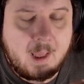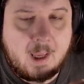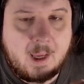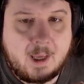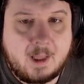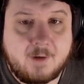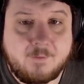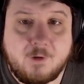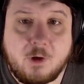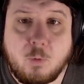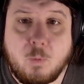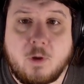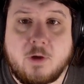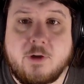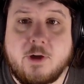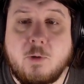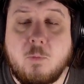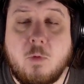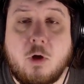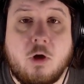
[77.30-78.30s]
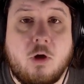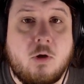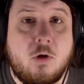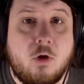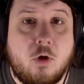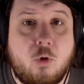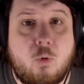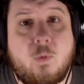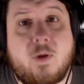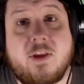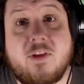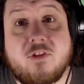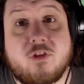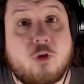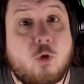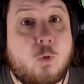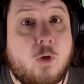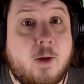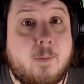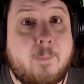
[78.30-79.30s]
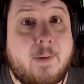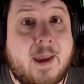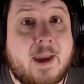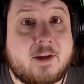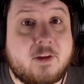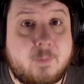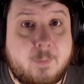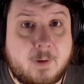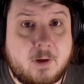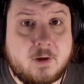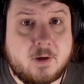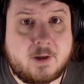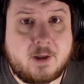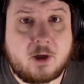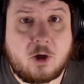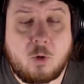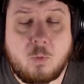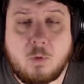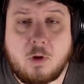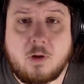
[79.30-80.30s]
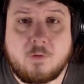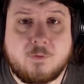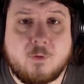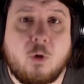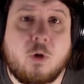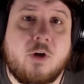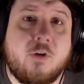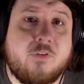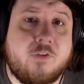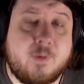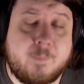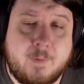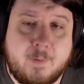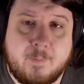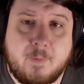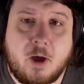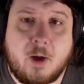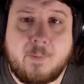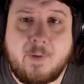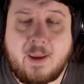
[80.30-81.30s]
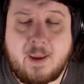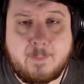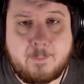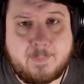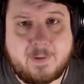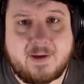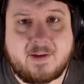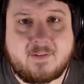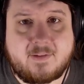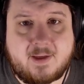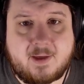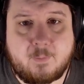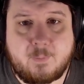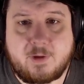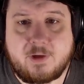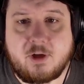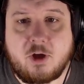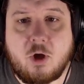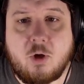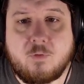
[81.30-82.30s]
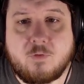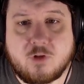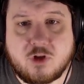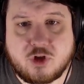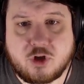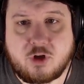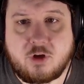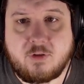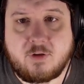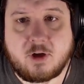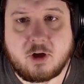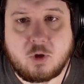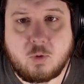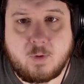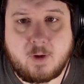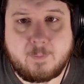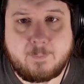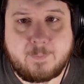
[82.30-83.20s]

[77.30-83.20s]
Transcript: And if you're wondering, well, who is going back to Bunker Hill? Well, of course, Hippie Mama and Big D. We know for sure they're going